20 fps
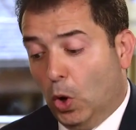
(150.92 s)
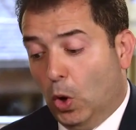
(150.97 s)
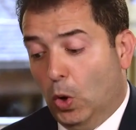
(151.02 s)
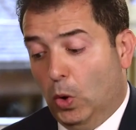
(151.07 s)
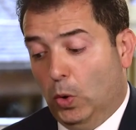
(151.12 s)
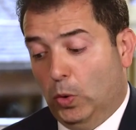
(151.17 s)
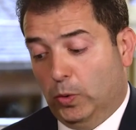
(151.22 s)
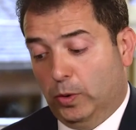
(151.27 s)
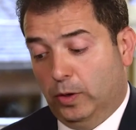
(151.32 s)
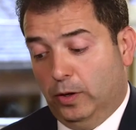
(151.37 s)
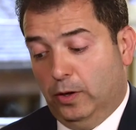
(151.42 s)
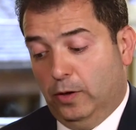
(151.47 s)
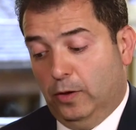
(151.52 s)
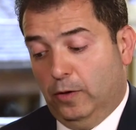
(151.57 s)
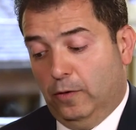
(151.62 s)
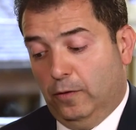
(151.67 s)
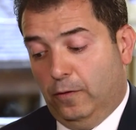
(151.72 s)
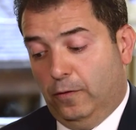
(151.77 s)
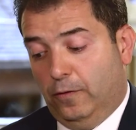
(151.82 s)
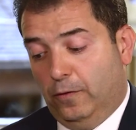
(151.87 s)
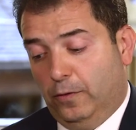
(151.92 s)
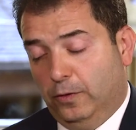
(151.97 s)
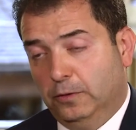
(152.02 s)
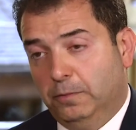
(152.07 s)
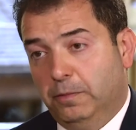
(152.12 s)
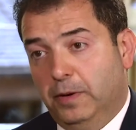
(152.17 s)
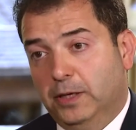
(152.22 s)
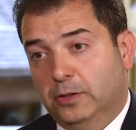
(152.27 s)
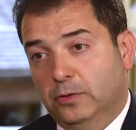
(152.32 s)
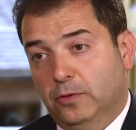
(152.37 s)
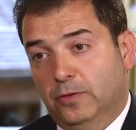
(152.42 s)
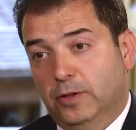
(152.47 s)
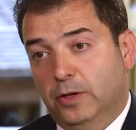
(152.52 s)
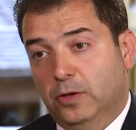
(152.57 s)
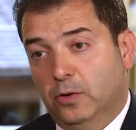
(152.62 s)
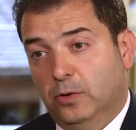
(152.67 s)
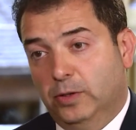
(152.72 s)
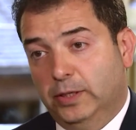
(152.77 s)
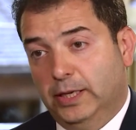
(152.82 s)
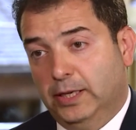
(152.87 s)
or front part of the
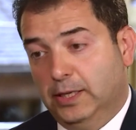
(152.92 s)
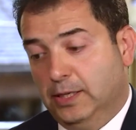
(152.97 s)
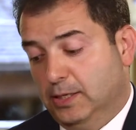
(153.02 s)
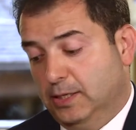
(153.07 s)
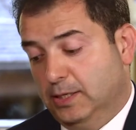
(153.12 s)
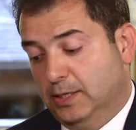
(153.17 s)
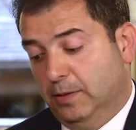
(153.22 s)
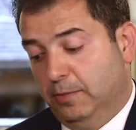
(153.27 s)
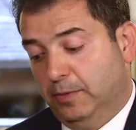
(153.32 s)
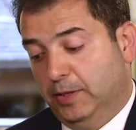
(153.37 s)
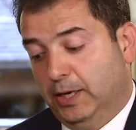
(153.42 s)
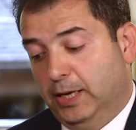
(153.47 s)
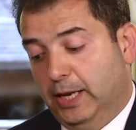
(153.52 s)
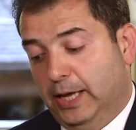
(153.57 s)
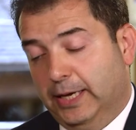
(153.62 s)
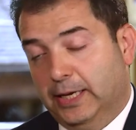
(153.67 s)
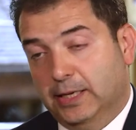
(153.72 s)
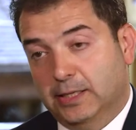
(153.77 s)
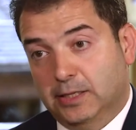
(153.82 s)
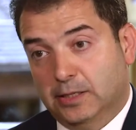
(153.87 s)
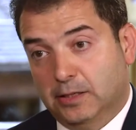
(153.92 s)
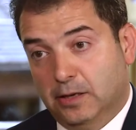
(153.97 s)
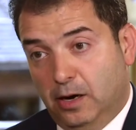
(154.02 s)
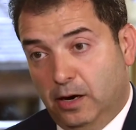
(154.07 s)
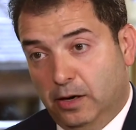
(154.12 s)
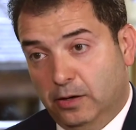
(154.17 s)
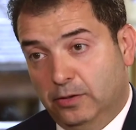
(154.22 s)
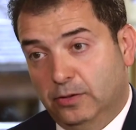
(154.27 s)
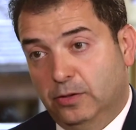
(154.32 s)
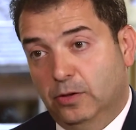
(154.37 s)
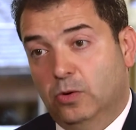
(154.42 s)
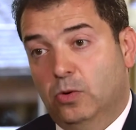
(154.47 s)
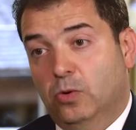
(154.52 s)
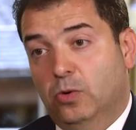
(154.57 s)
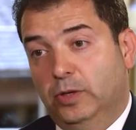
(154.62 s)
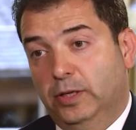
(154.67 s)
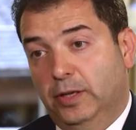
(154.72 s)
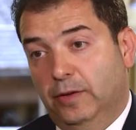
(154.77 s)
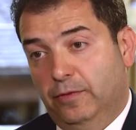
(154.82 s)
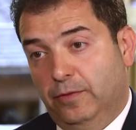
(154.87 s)
cornea, something like a scar in the
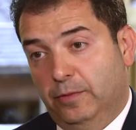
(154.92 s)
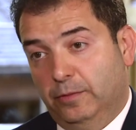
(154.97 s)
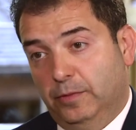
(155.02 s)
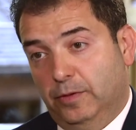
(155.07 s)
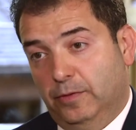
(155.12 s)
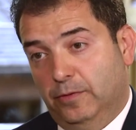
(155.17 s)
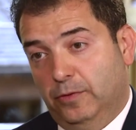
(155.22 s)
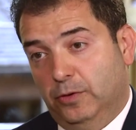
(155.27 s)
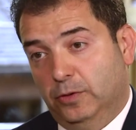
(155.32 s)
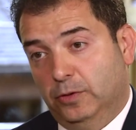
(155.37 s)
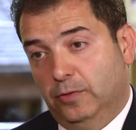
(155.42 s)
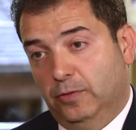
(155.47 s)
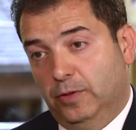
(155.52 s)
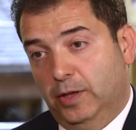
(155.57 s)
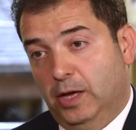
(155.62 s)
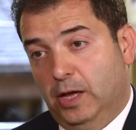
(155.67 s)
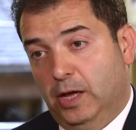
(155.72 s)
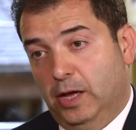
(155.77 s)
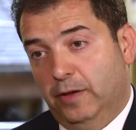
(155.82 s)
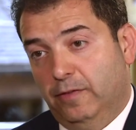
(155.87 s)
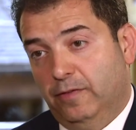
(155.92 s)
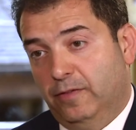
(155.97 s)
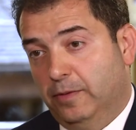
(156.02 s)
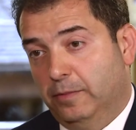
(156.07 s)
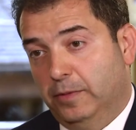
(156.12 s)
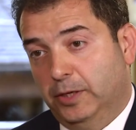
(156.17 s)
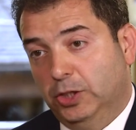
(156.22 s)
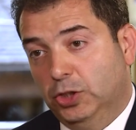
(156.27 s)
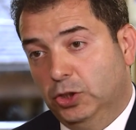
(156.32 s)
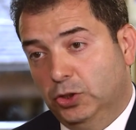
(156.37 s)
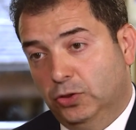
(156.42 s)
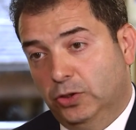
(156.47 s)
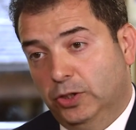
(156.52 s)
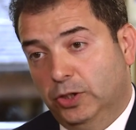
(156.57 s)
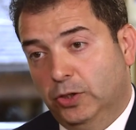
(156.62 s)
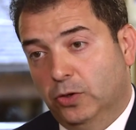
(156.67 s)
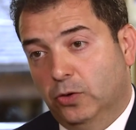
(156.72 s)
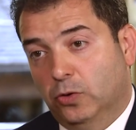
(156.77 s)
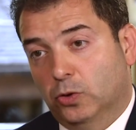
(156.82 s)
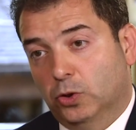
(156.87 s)
cornea from the front of the eye from an
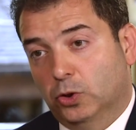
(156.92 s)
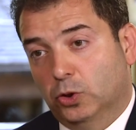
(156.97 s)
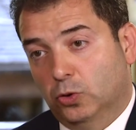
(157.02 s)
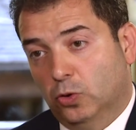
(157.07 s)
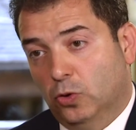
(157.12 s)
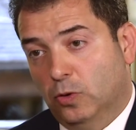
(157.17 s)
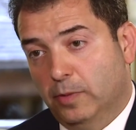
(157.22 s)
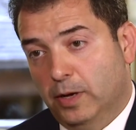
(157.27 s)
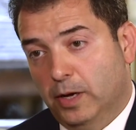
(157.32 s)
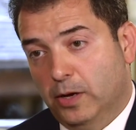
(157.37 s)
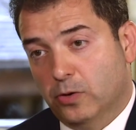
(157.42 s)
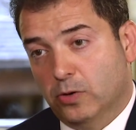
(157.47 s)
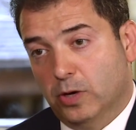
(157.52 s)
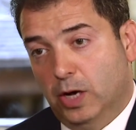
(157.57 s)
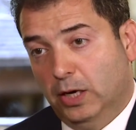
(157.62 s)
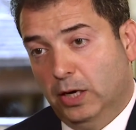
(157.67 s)
injury or trauma or